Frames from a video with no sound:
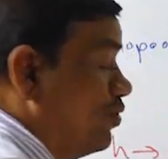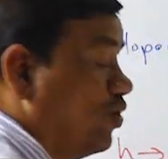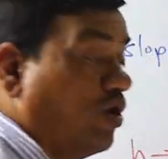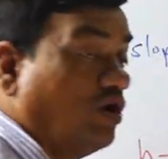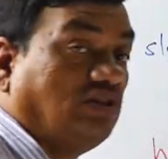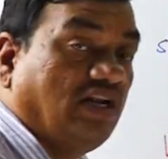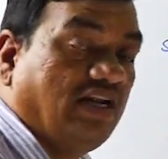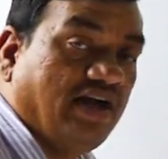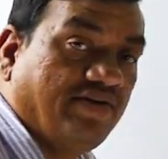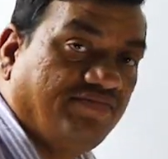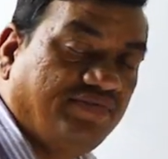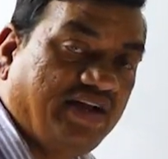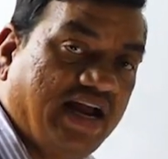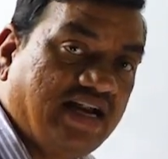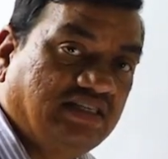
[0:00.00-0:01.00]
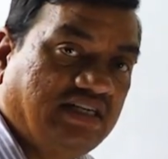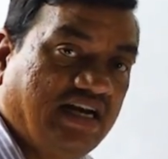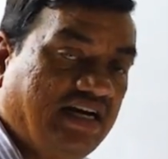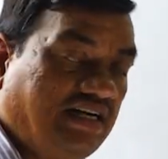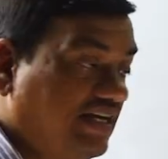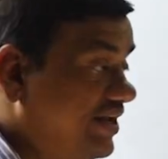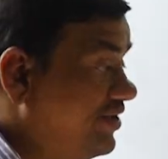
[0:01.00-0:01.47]
Both left hand
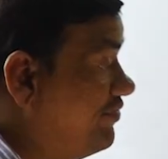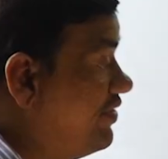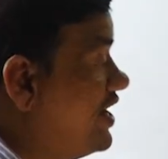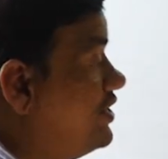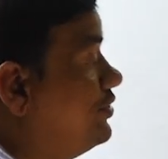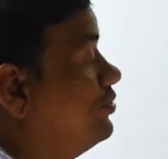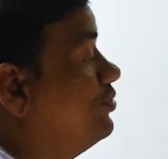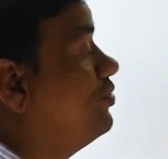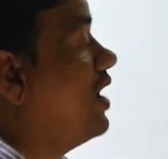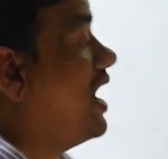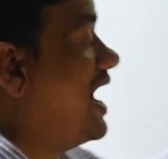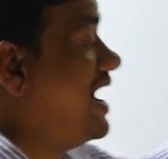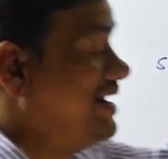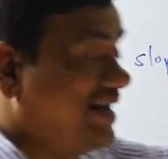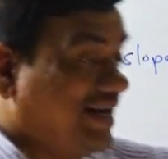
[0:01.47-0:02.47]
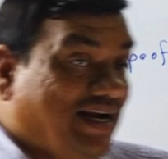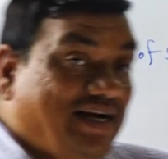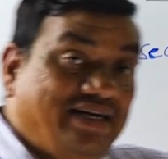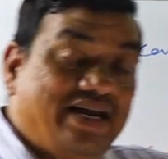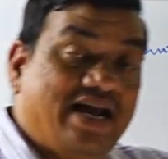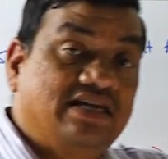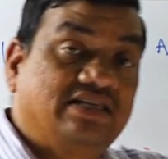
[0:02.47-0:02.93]
side derivative and the
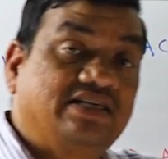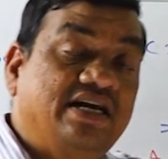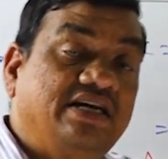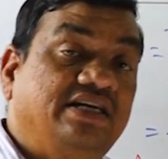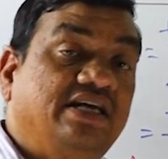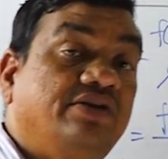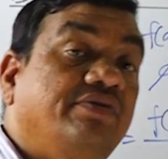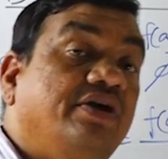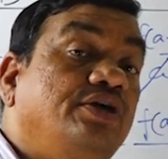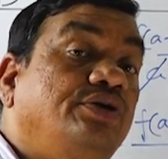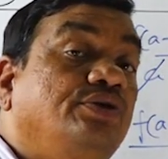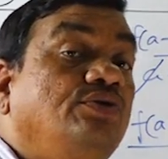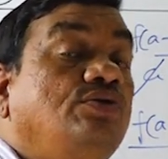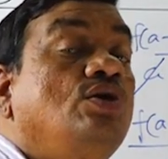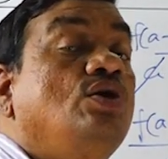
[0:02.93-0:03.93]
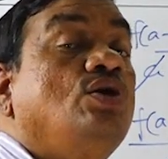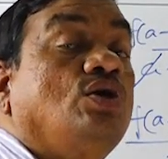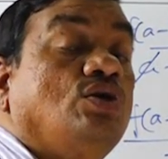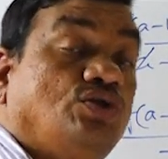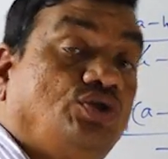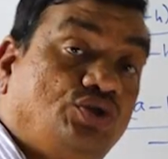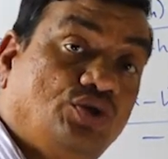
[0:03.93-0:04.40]
right hand side derivative
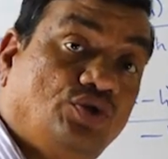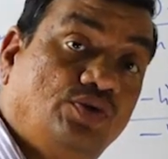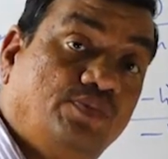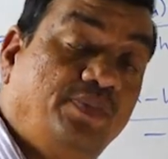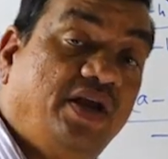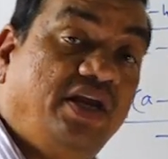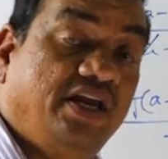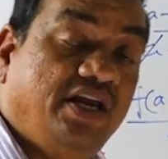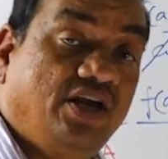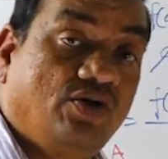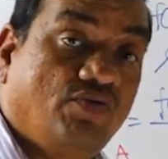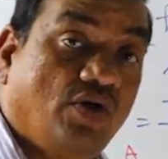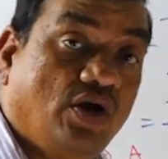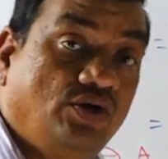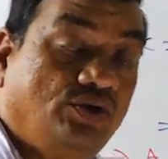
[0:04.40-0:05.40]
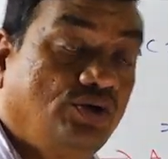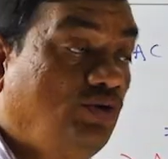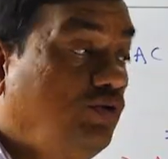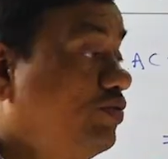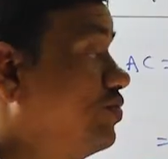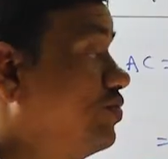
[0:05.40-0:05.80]
should be equal to